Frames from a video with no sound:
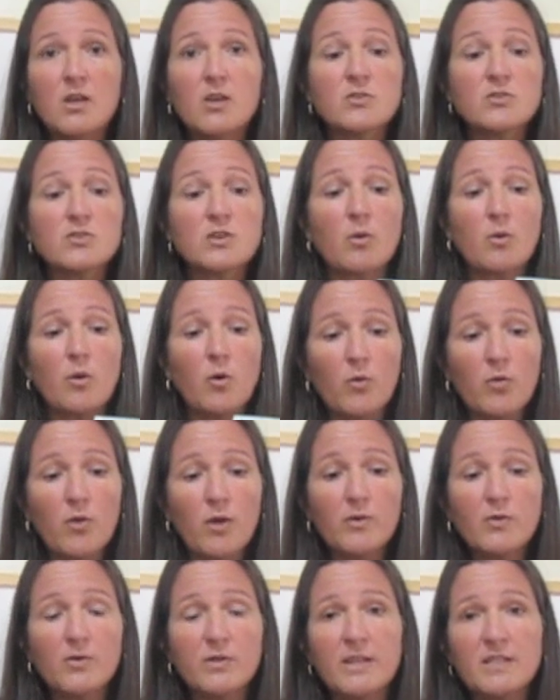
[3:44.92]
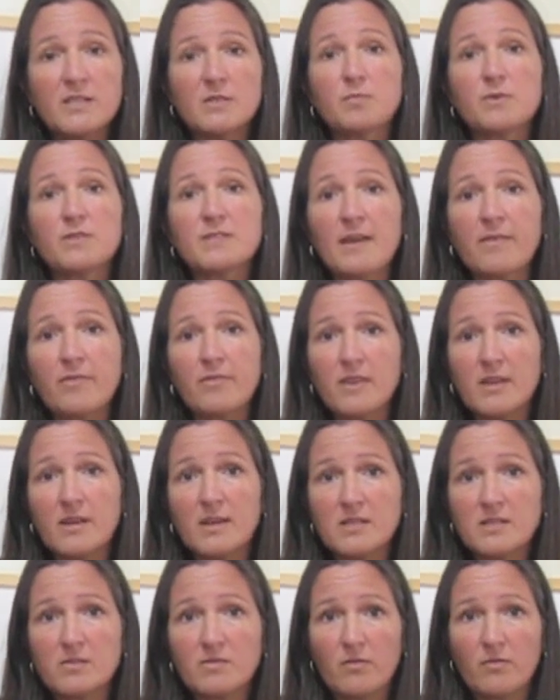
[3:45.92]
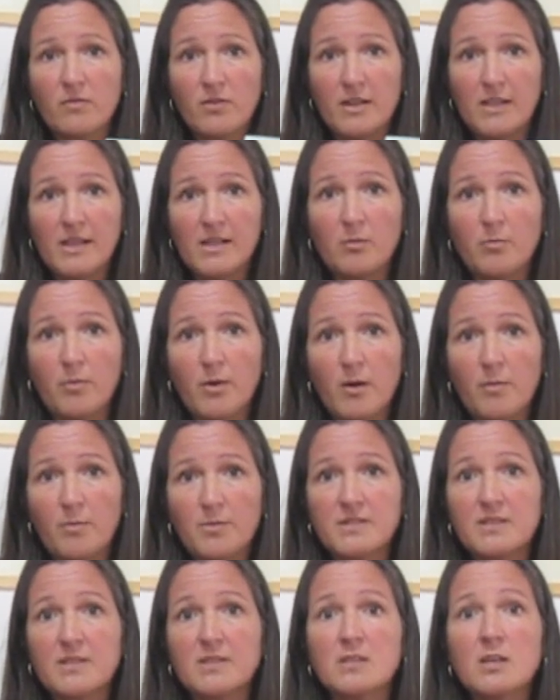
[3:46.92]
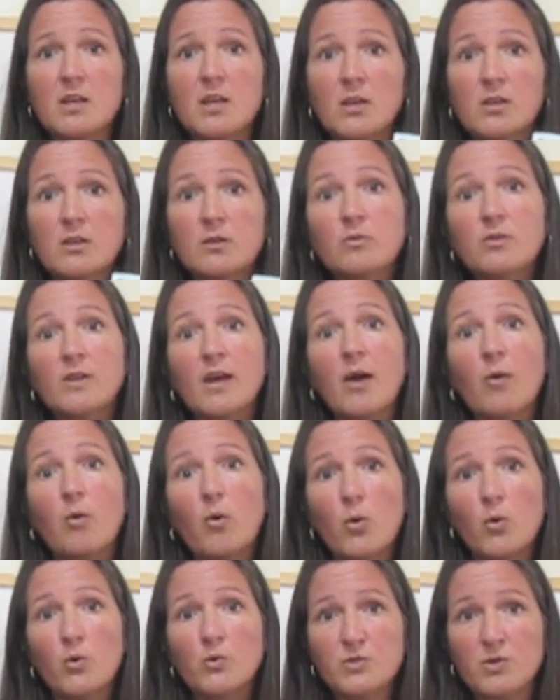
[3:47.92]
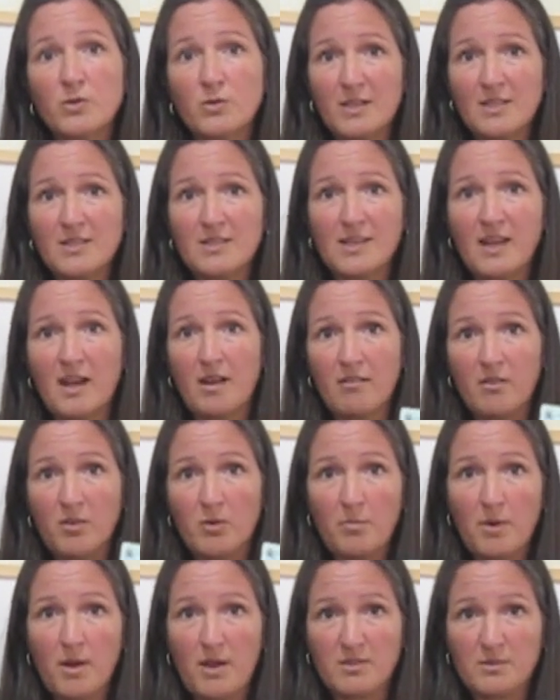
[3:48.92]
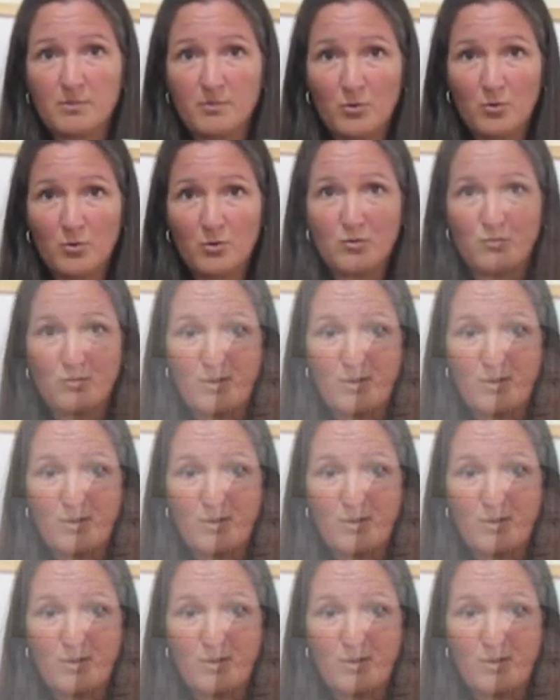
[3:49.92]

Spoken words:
So although you need to present this for legal purposes, you now also need to carry your passport